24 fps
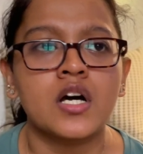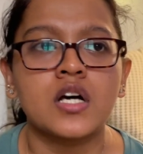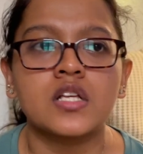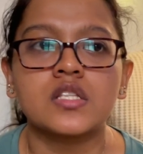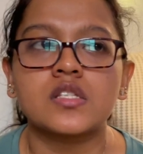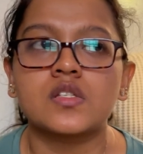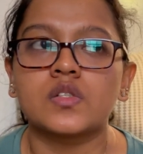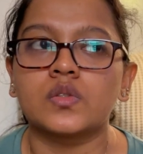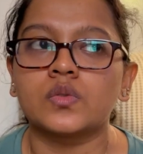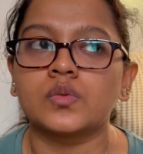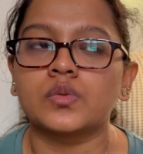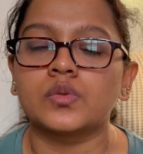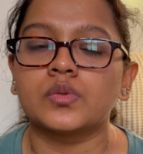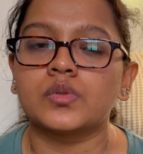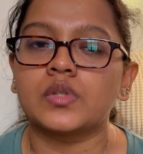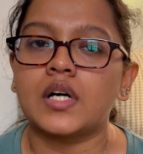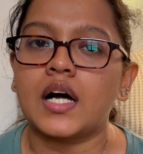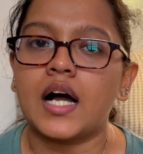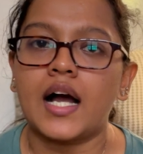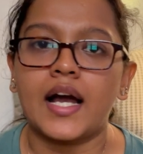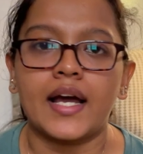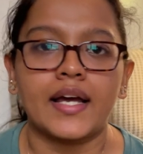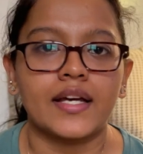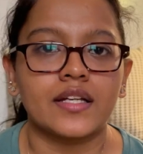So
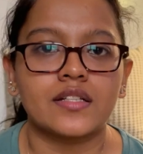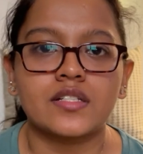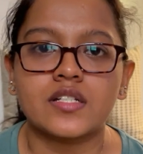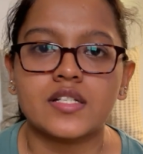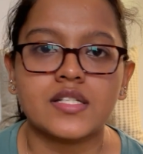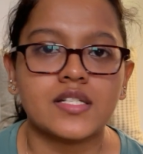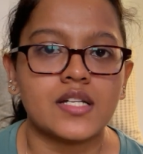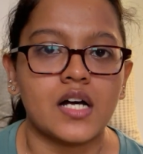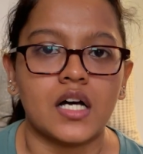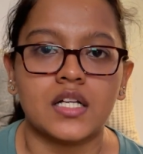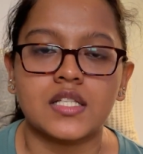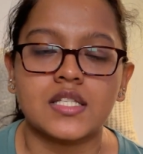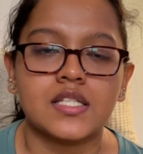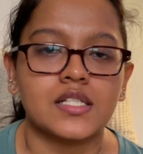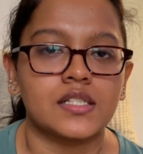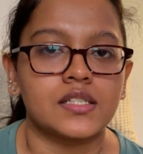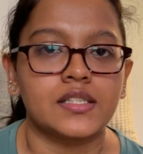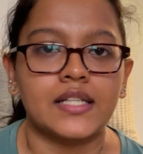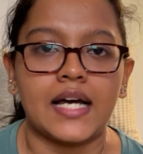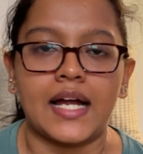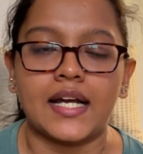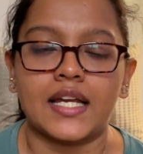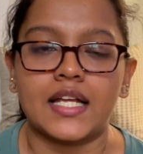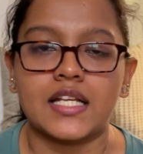I just
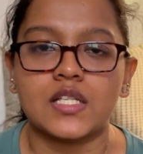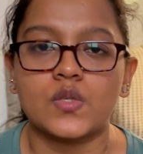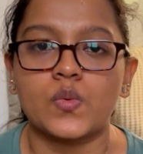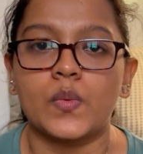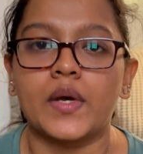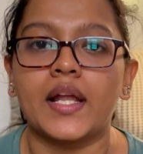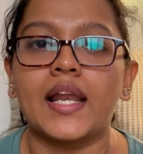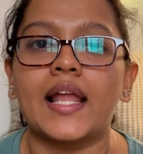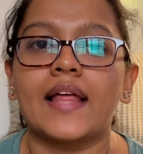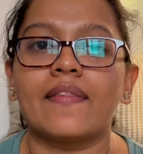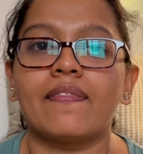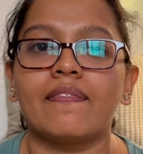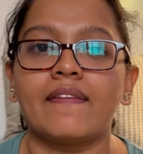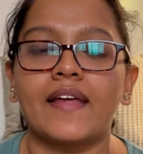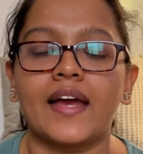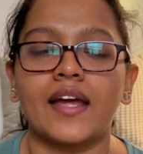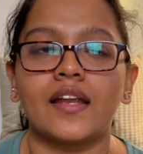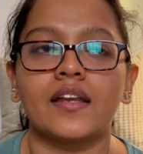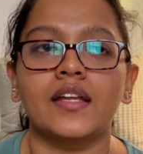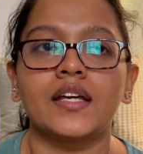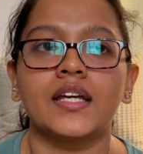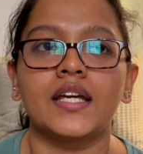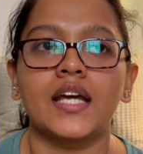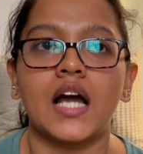answered that as well, and
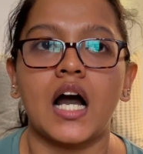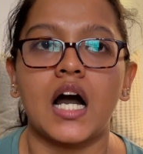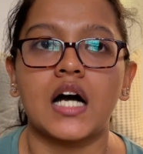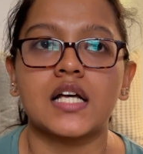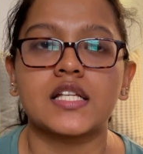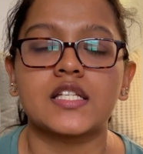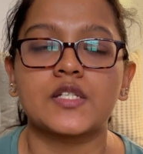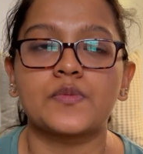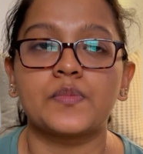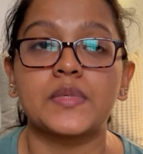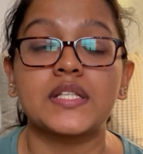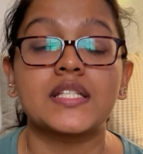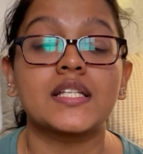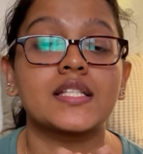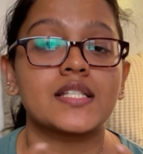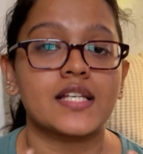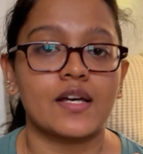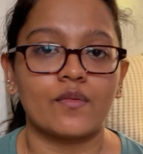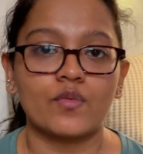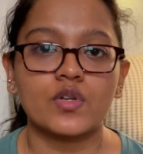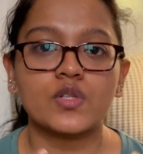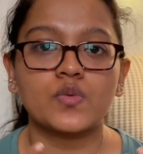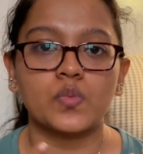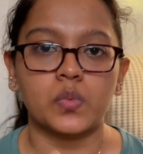then he asked me, since
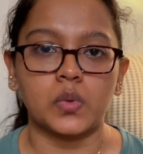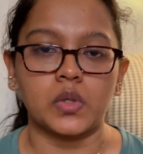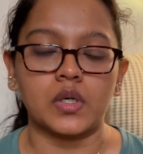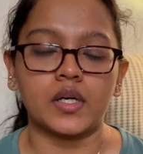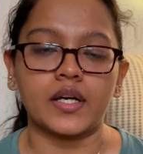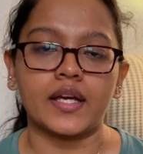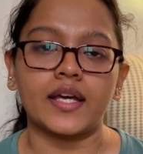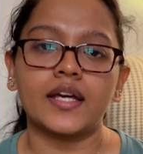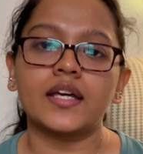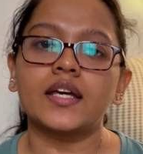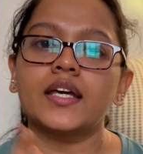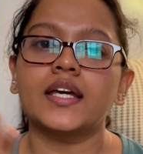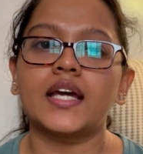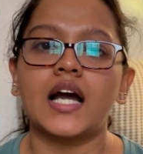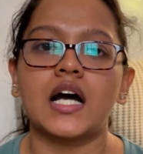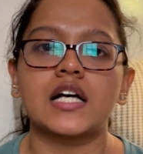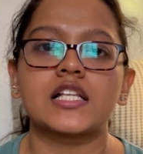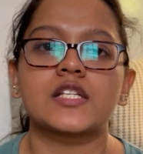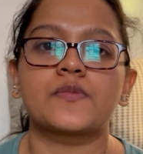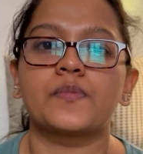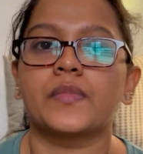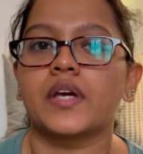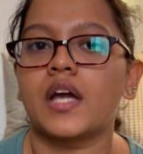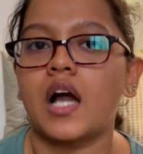I was working, he
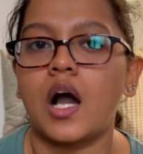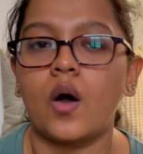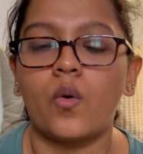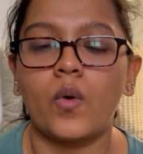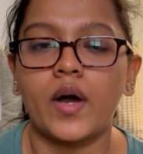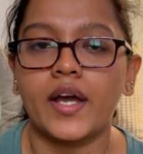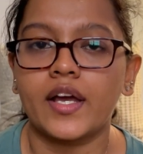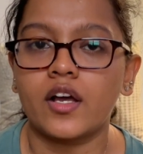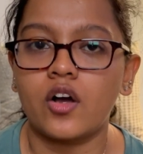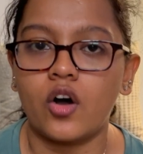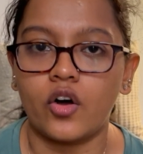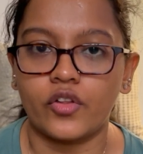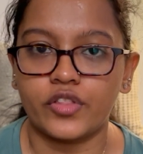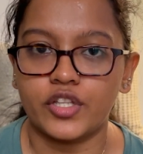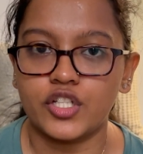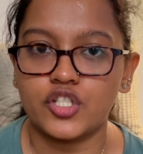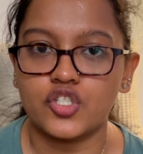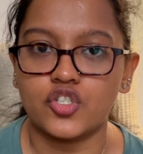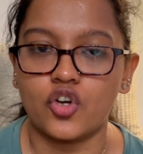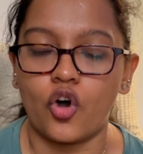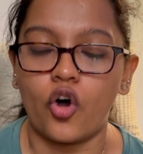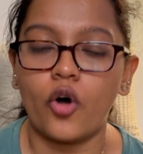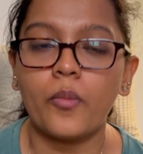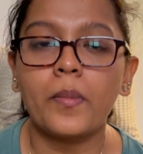asked me how I got the
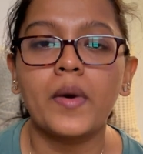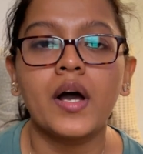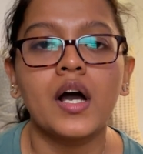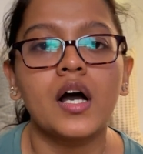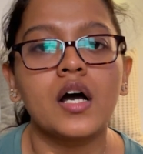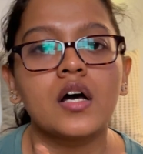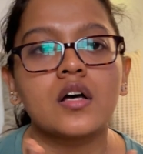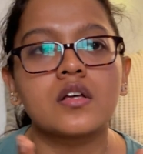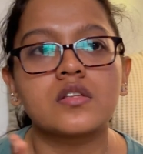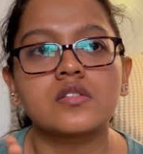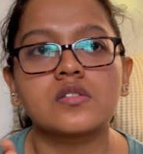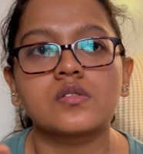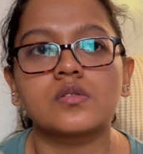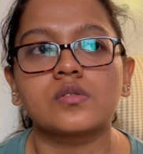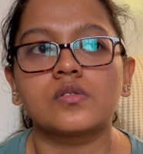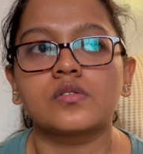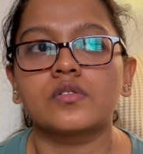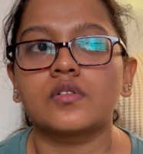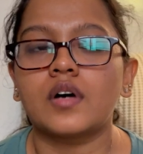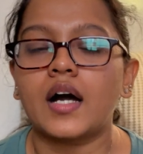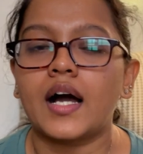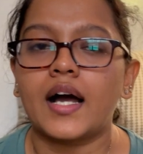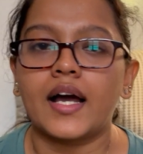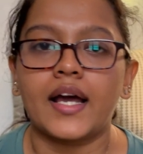job.
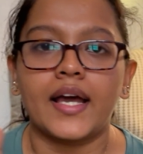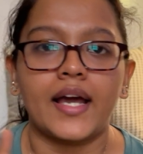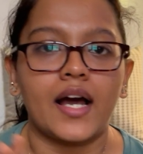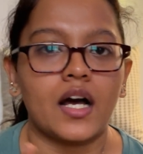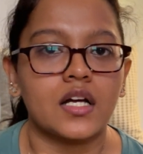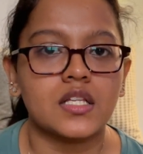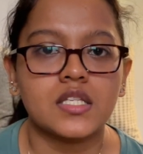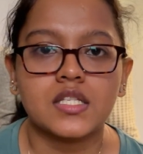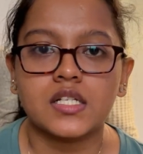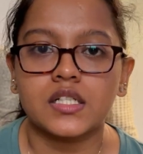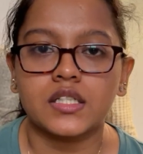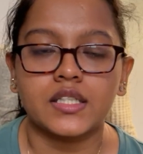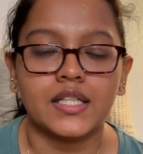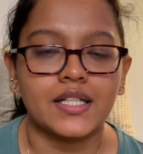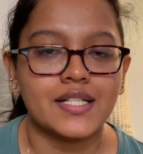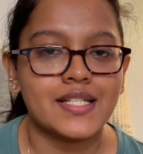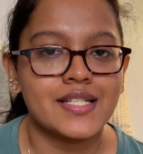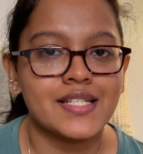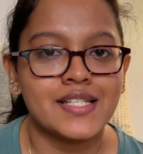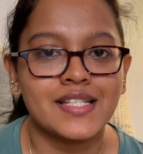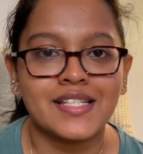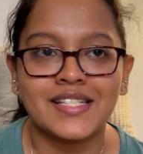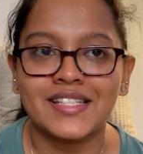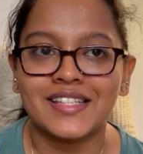So I answered
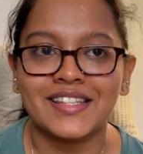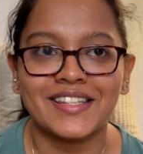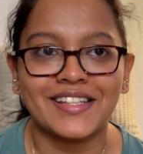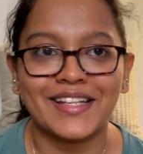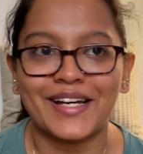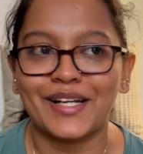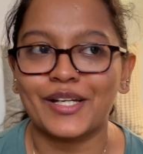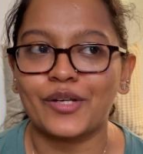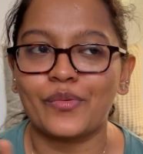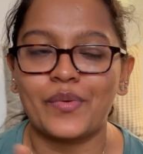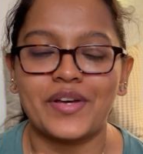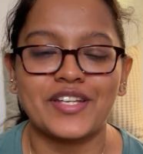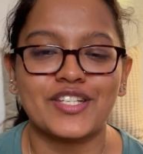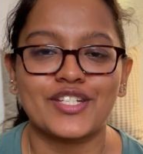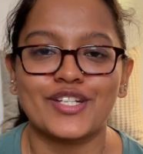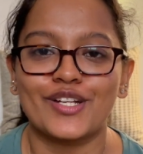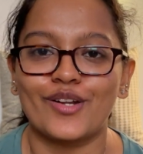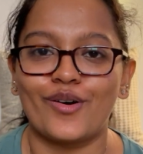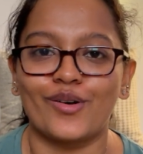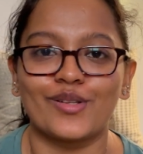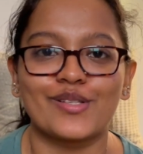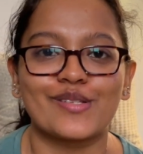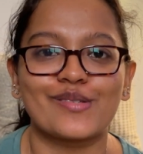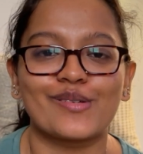that question
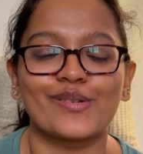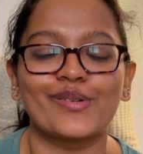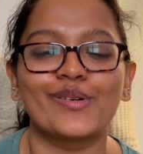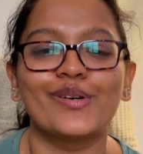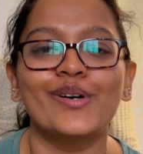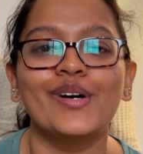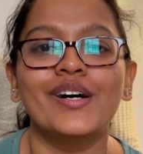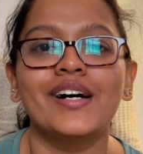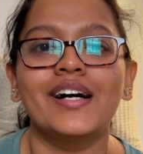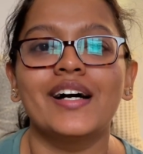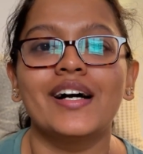also.